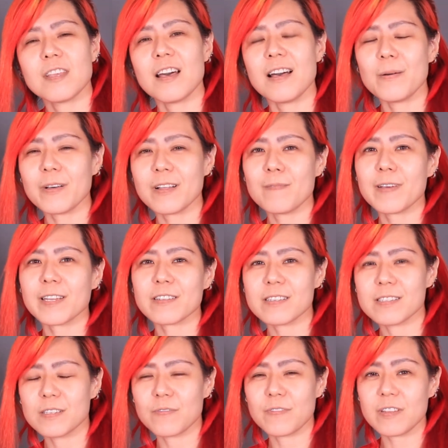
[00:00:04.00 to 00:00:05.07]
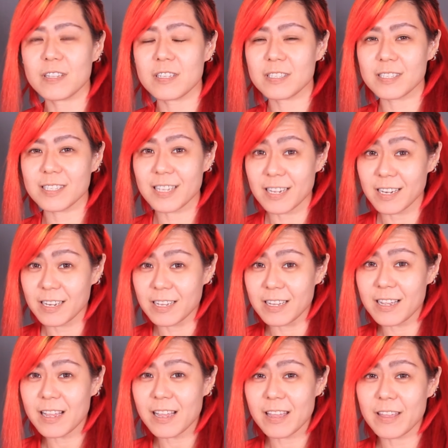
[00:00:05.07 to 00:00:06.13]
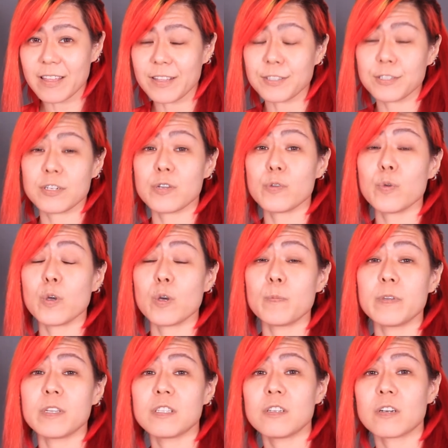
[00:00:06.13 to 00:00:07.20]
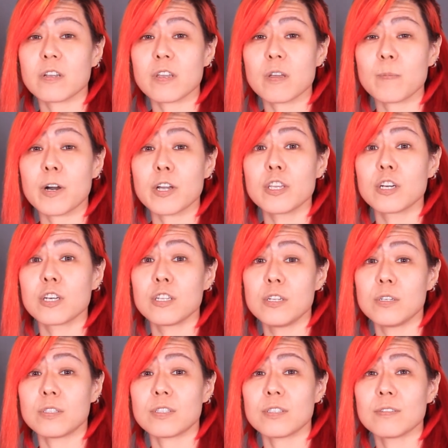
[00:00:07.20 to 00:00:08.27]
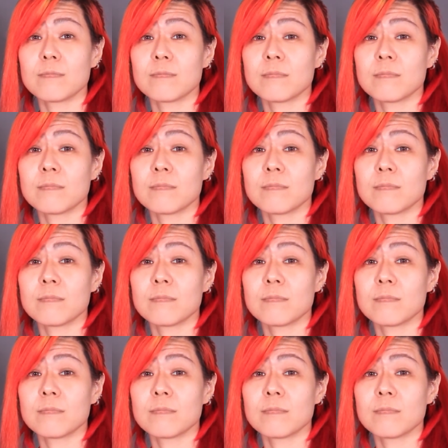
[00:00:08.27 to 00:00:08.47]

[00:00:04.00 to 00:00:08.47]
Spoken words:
Hi, welcome back, Isabel. This is Heli, and today we will be talking about your glutes.